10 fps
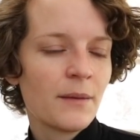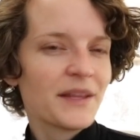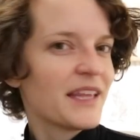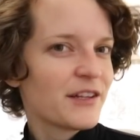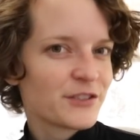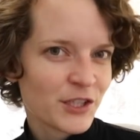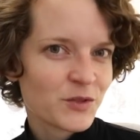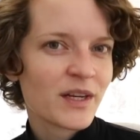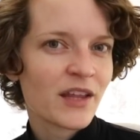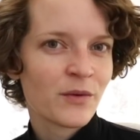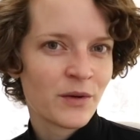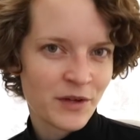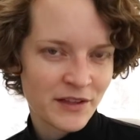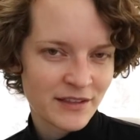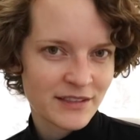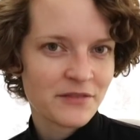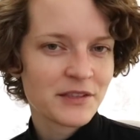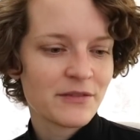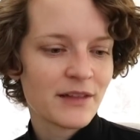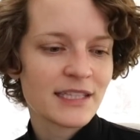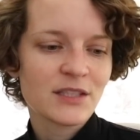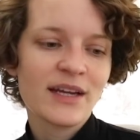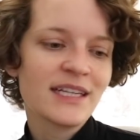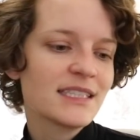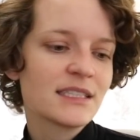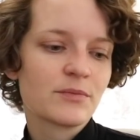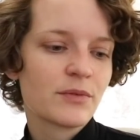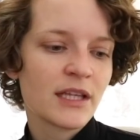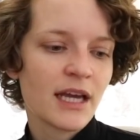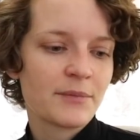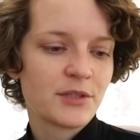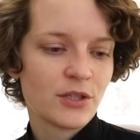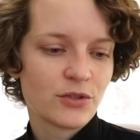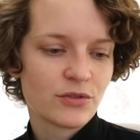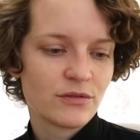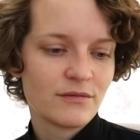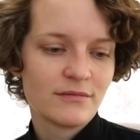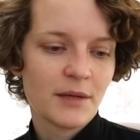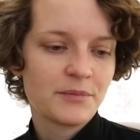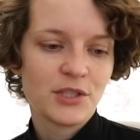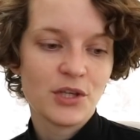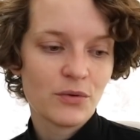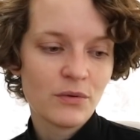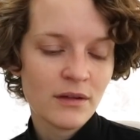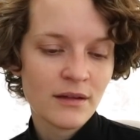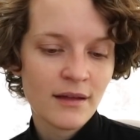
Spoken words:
But then there's also another one where they're definitely flat. So I guess it's really up to you.